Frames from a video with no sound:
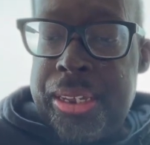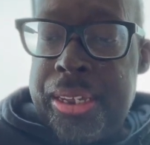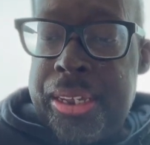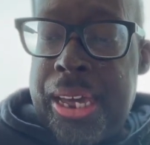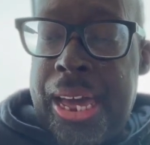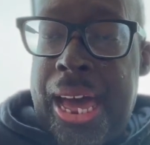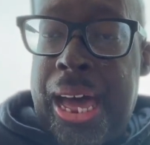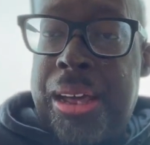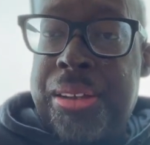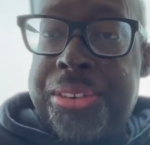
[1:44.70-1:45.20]

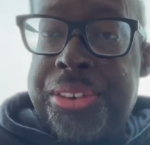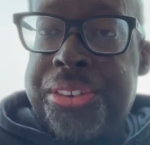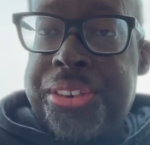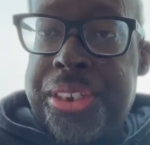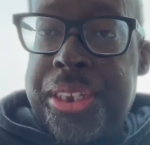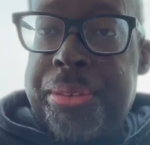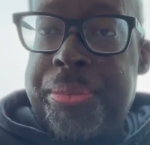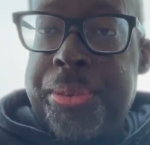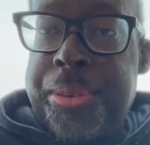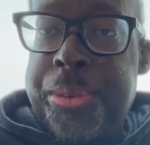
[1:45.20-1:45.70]
I'll just
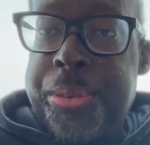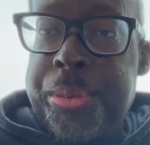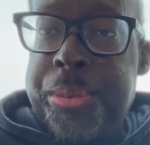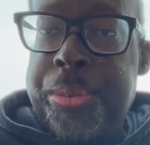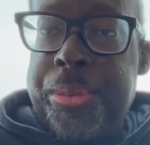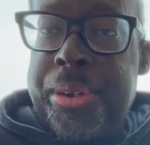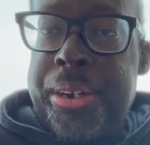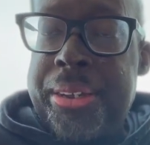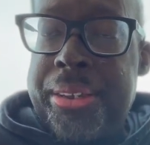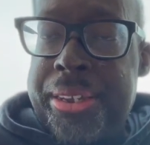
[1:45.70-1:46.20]
give
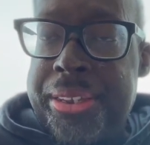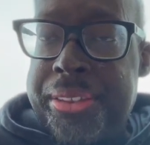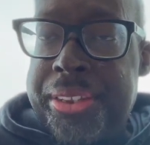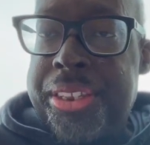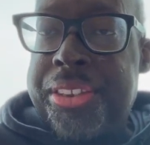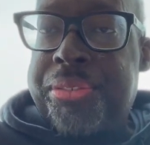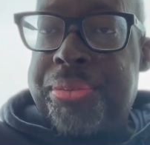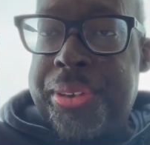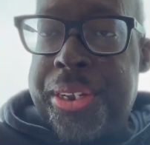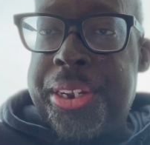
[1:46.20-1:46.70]
you, in
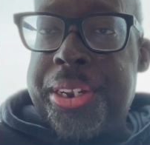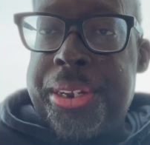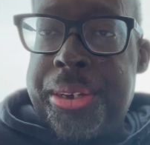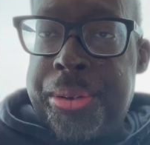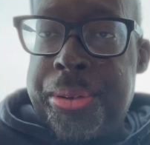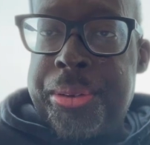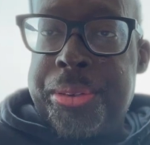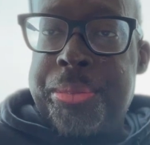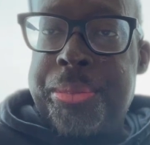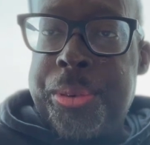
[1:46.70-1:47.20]
these
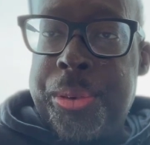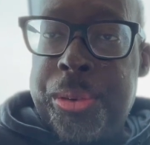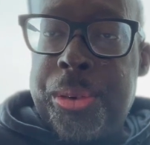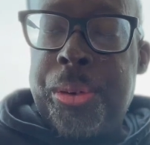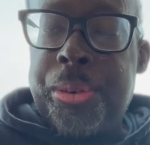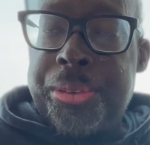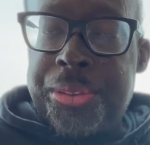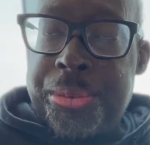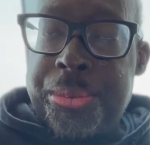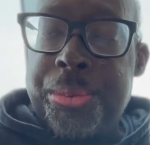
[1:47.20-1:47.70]
videos, we'll
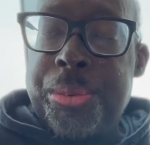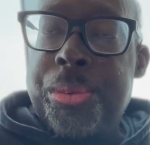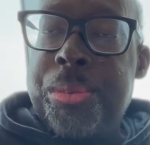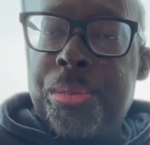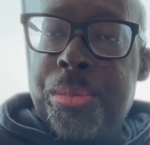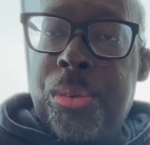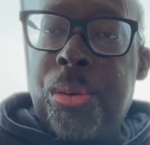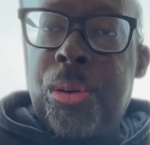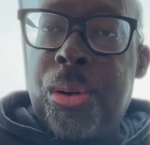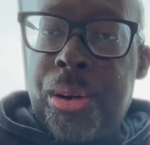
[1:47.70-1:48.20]
go through
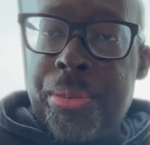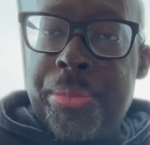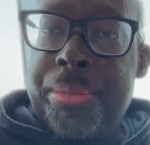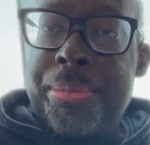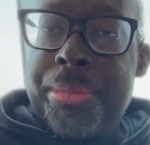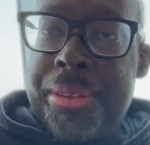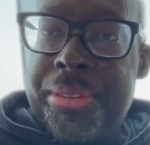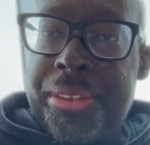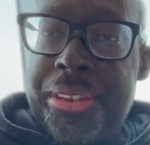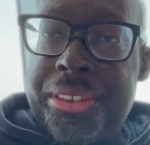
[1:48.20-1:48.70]
more of
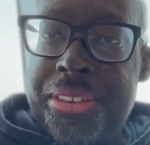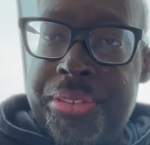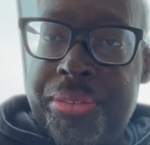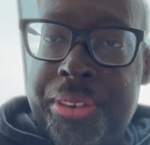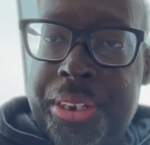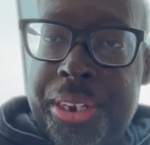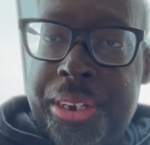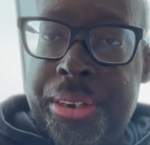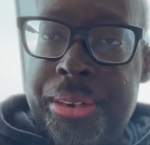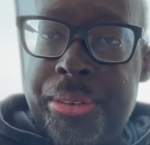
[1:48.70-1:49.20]
them in these
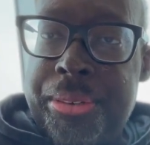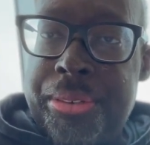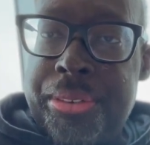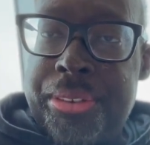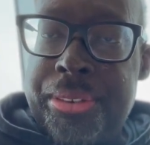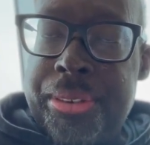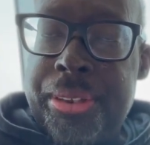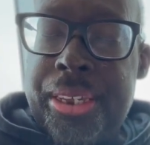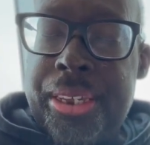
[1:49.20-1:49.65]
videos.